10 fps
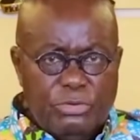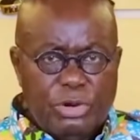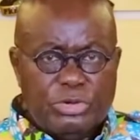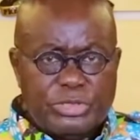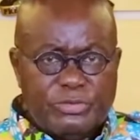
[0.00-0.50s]

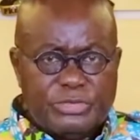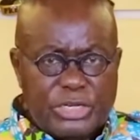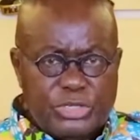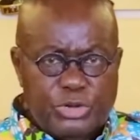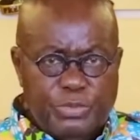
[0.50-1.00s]
rolls of
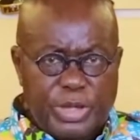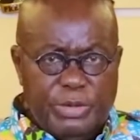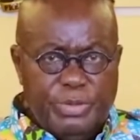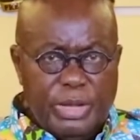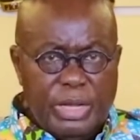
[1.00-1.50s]
tissue
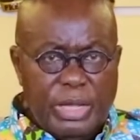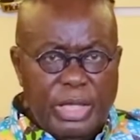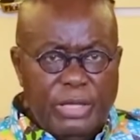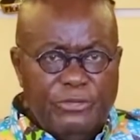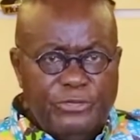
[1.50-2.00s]
paper,
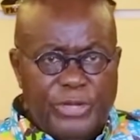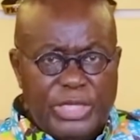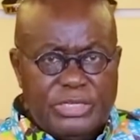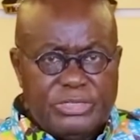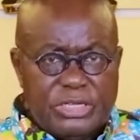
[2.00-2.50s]

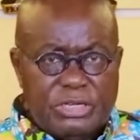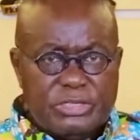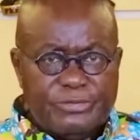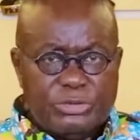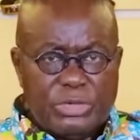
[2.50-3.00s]
face
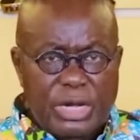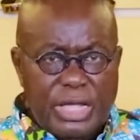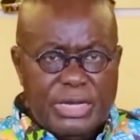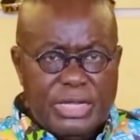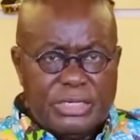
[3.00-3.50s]
shields for
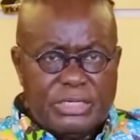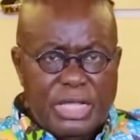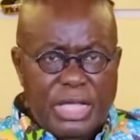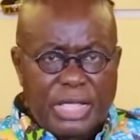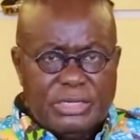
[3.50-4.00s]
learners
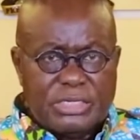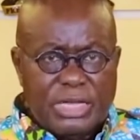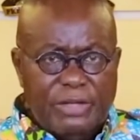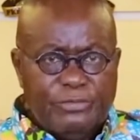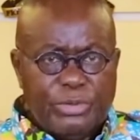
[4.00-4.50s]
and
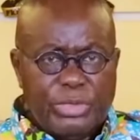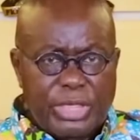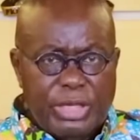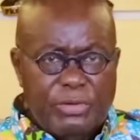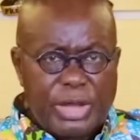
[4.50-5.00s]
staff with
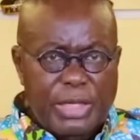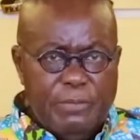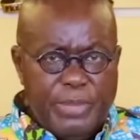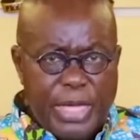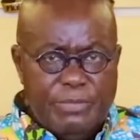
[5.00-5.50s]
hearing
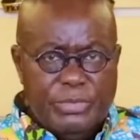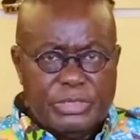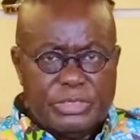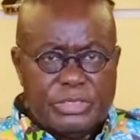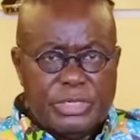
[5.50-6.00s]

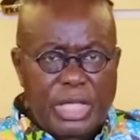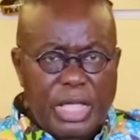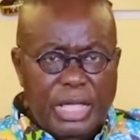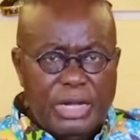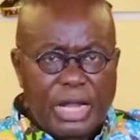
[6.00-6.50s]
impairments,
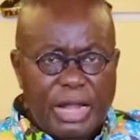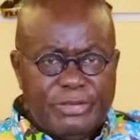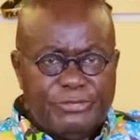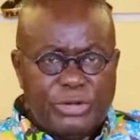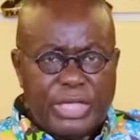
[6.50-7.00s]
and
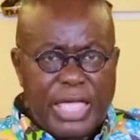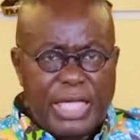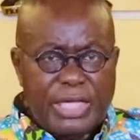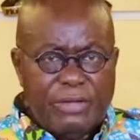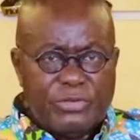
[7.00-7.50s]
gloves for
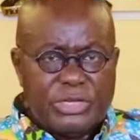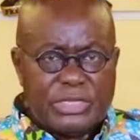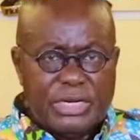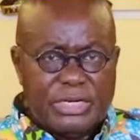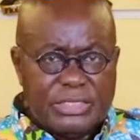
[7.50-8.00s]

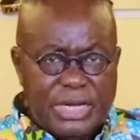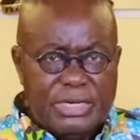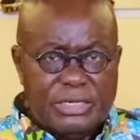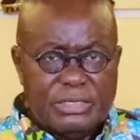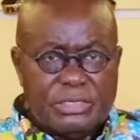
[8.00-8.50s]
caregivers and
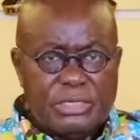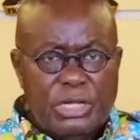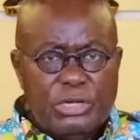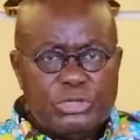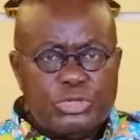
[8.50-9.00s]
attendants
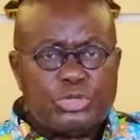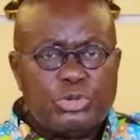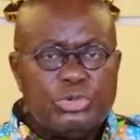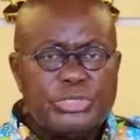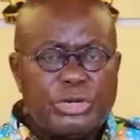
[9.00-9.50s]
to
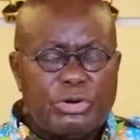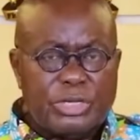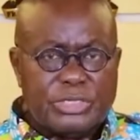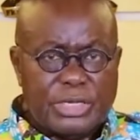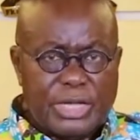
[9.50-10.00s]
schools
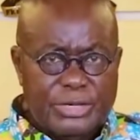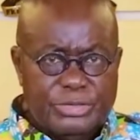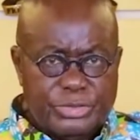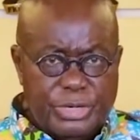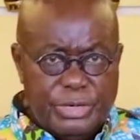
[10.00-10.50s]
across the
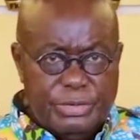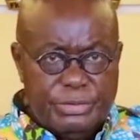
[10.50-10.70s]
country.